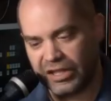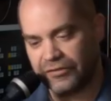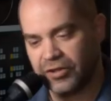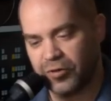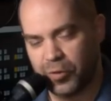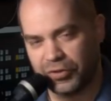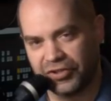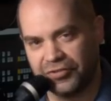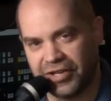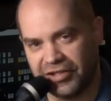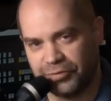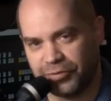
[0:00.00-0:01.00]
Even though I wasn't
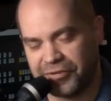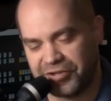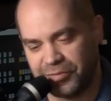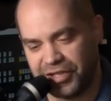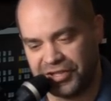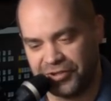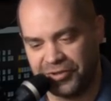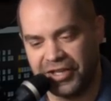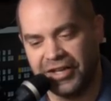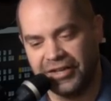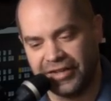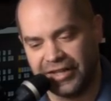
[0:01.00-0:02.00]
allowed to play with the menu,
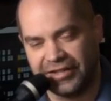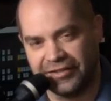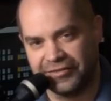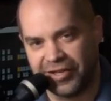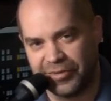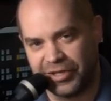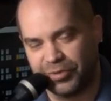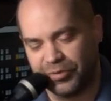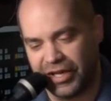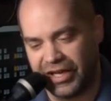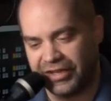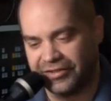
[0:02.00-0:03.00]
they did allow me to
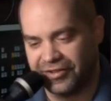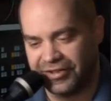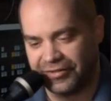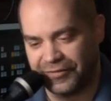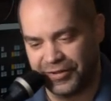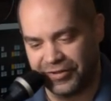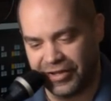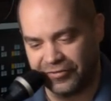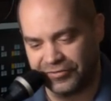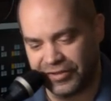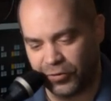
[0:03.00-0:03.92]
put my hand on it to feel how,